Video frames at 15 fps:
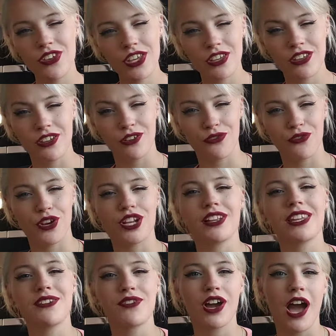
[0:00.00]
feel free to
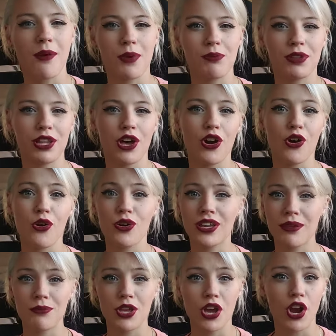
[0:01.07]
leave a comment below,
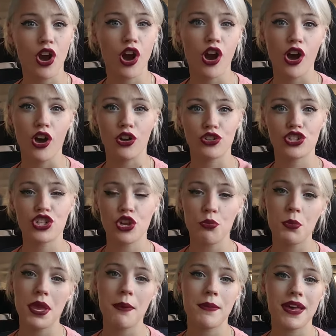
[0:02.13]
give me a call, shoot
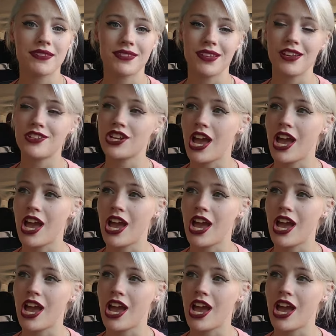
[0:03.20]
me a message.